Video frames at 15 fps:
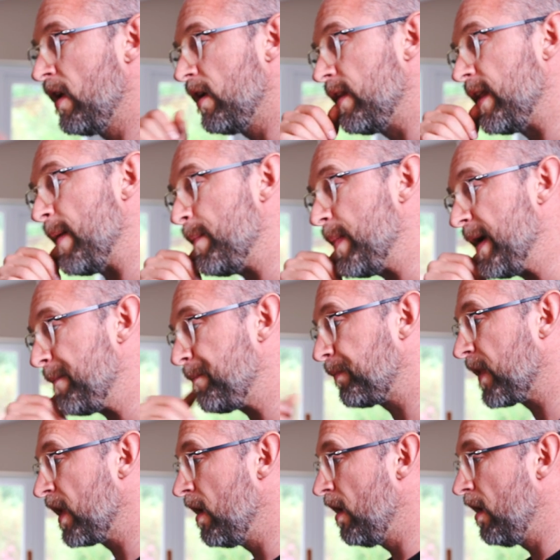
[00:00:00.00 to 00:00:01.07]
that bit.
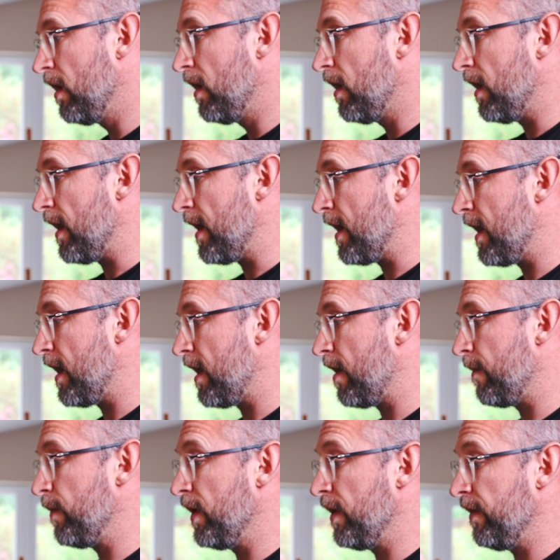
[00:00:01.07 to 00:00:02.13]

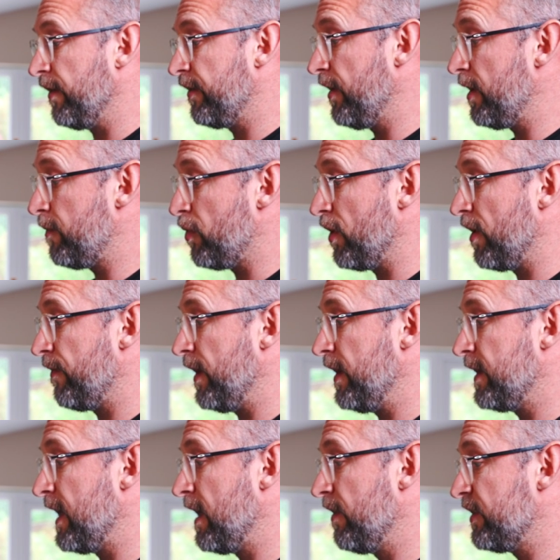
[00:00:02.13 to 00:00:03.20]
The third point I've
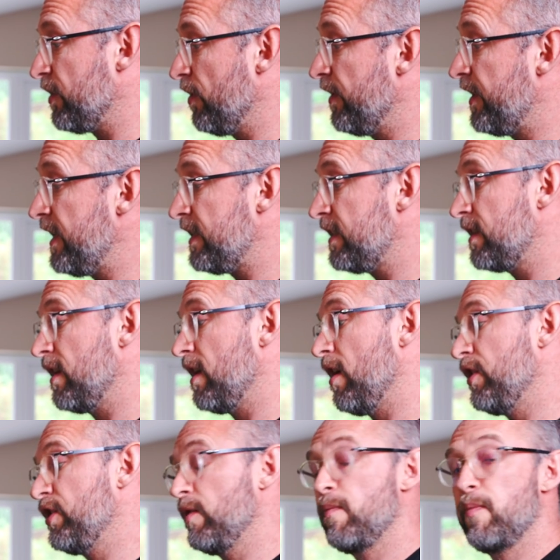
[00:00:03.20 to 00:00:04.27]
written down is on this,
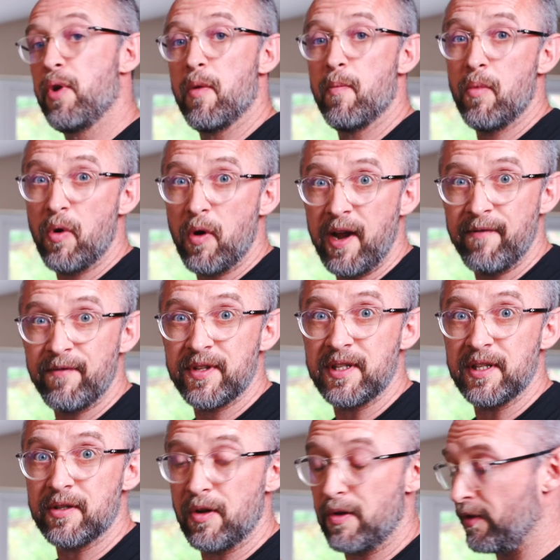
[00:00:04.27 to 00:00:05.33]
I should put more
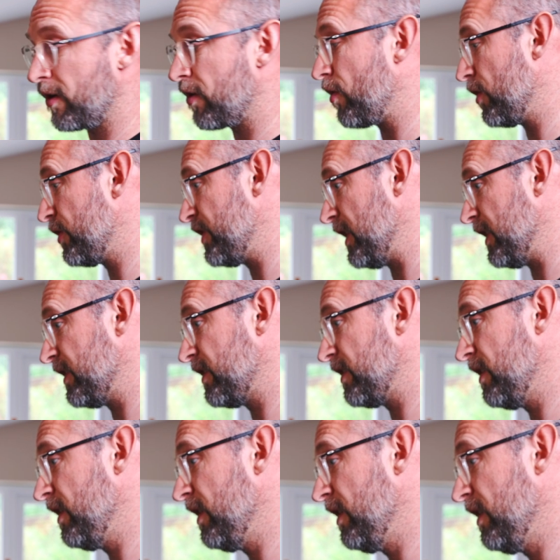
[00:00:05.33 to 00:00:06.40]
emphasis on the
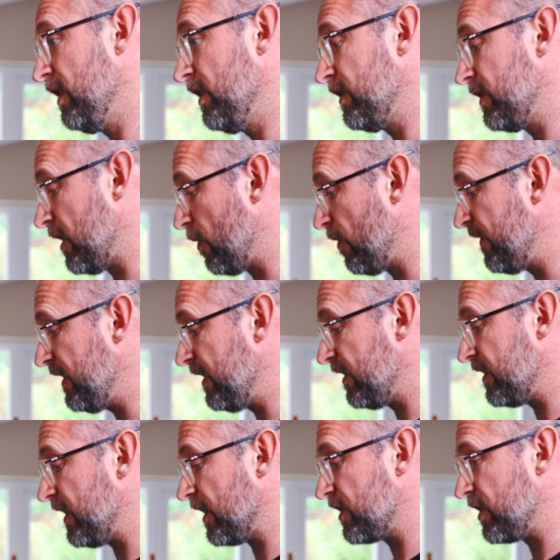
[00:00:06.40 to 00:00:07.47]
crotchets. So within
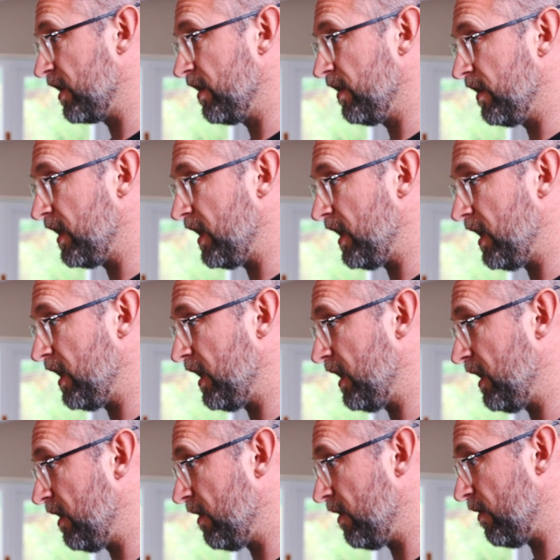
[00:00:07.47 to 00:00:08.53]
this section,
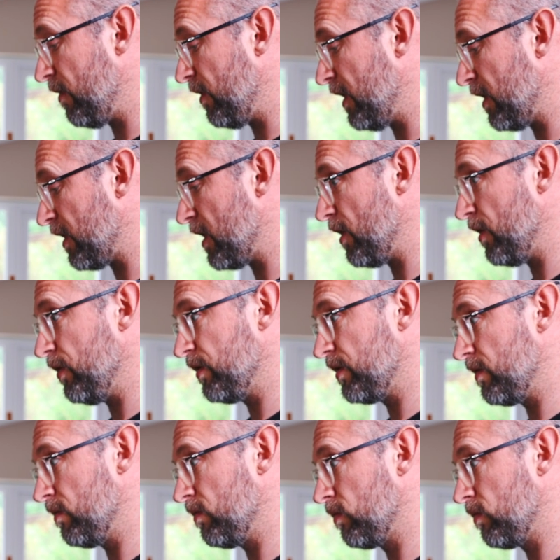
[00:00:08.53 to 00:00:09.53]
it goes,